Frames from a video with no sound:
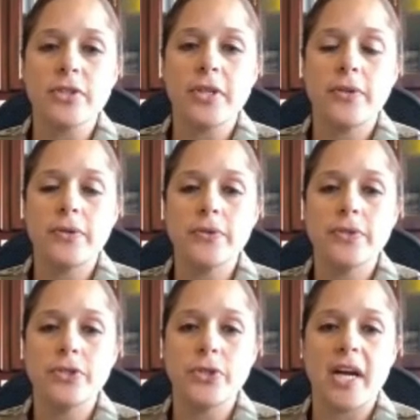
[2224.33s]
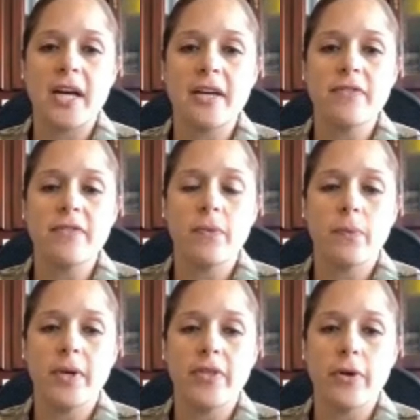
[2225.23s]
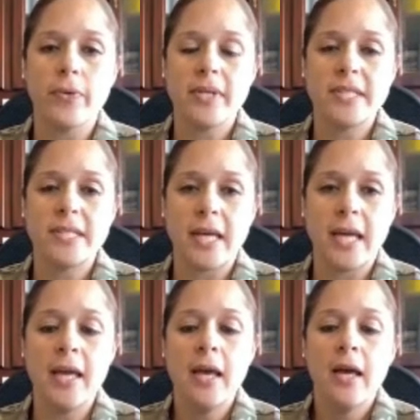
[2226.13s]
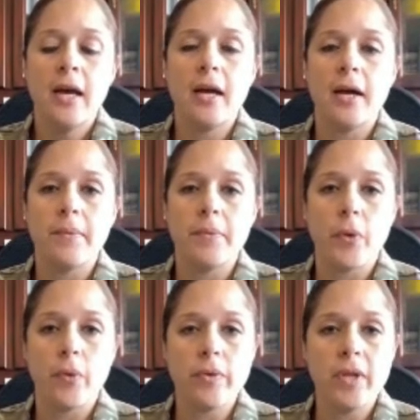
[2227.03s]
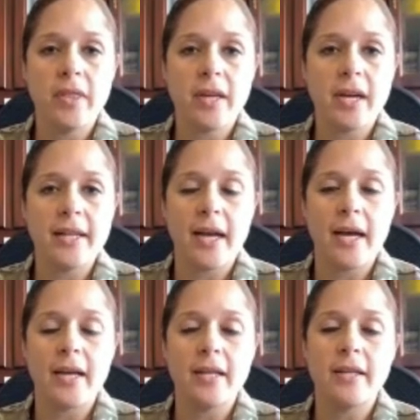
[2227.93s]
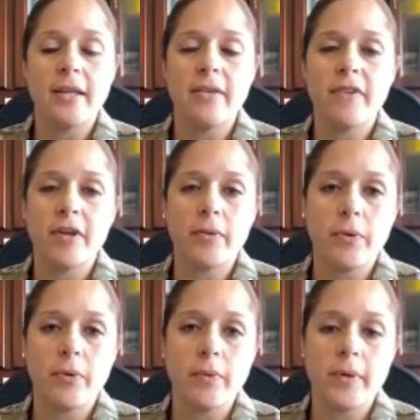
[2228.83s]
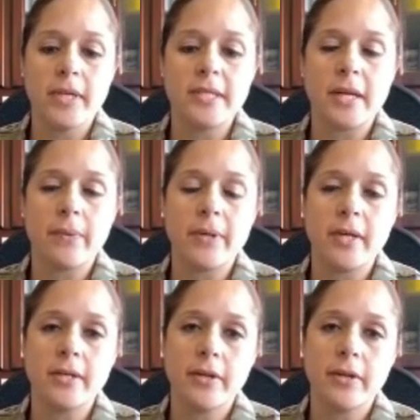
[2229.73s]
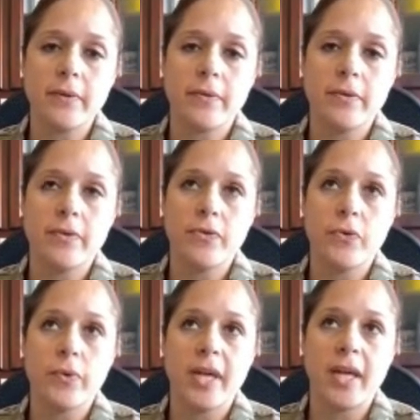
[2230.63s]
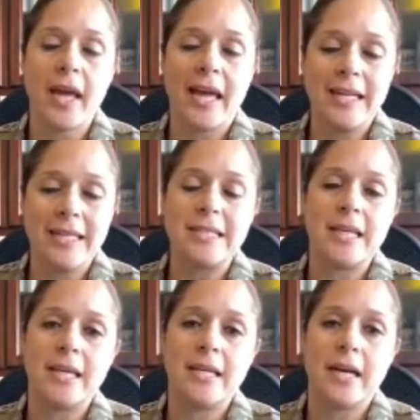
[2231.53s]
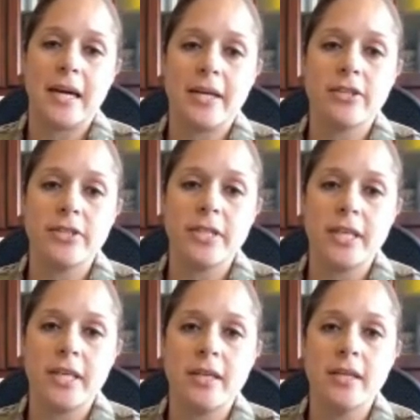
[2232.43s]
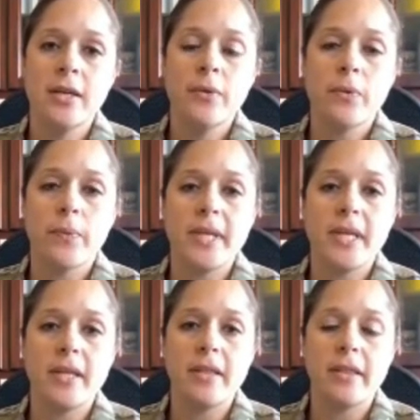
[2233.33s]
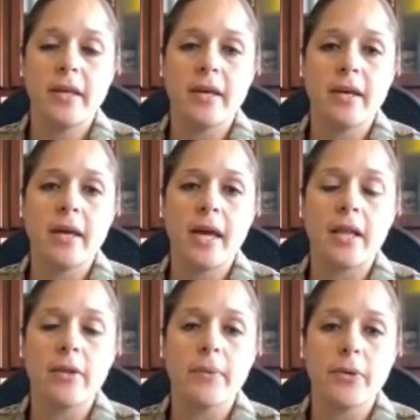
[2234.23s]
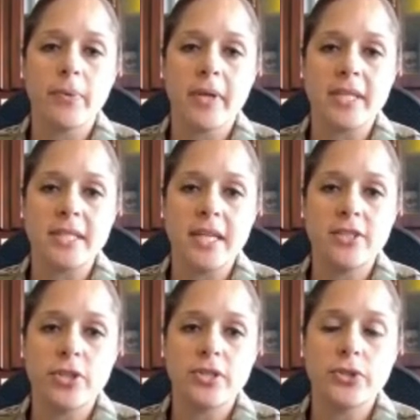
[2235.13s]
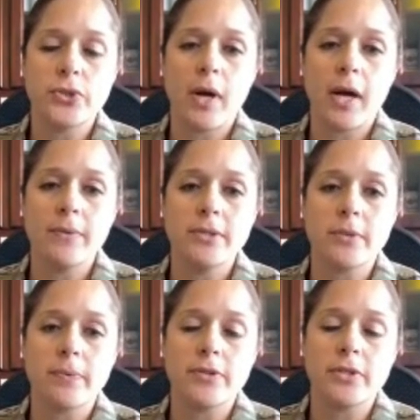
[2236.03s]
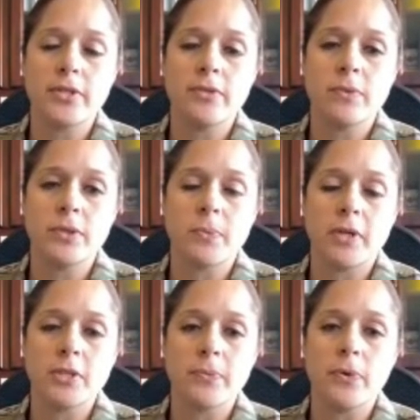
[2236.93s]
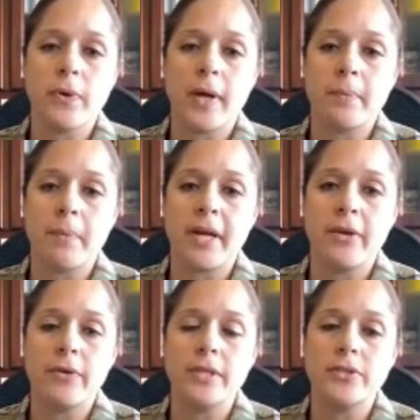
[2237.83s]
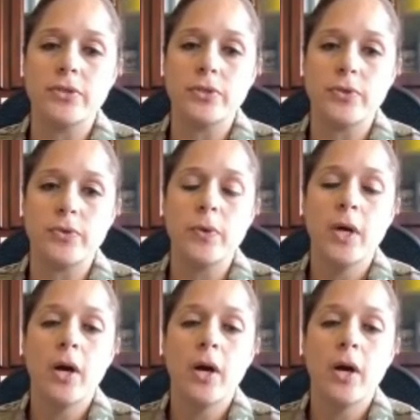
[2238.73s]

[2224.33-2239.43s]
used to track with OSD. The only thing I'd had available was I went on a 2018 IRT when we did the Halomena plantation. So I was the person responsible at my unit to do